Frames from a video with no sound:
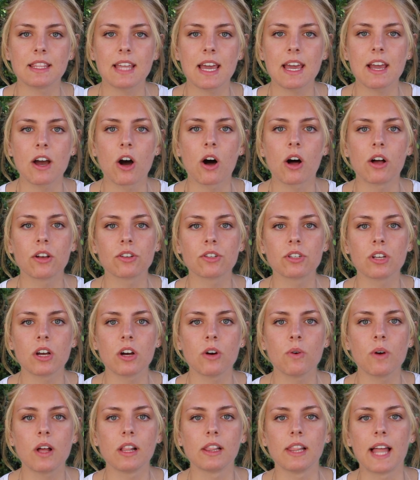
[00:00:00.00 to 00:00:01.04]
They
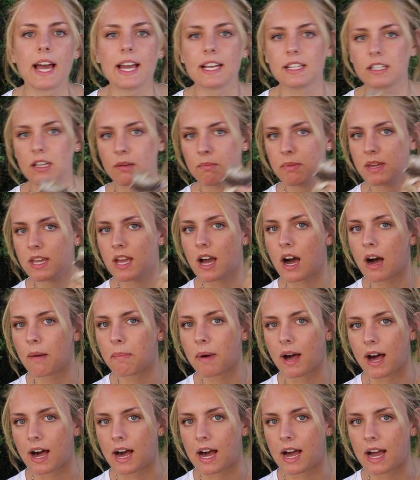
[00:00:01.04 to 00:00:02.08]
also like to be up
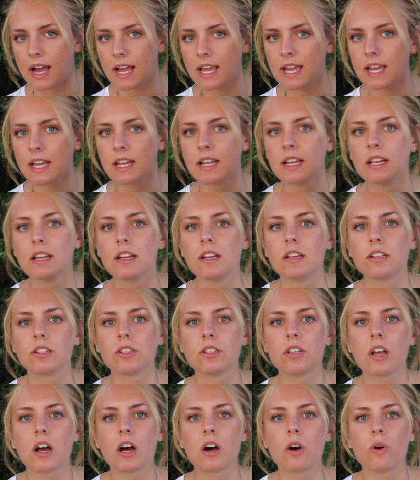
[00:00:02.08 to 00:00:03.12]
high.
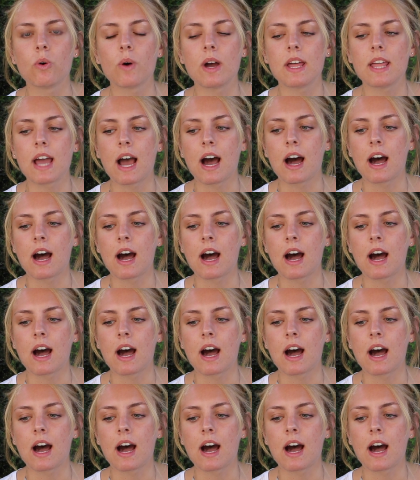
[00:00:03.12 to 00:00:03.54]
So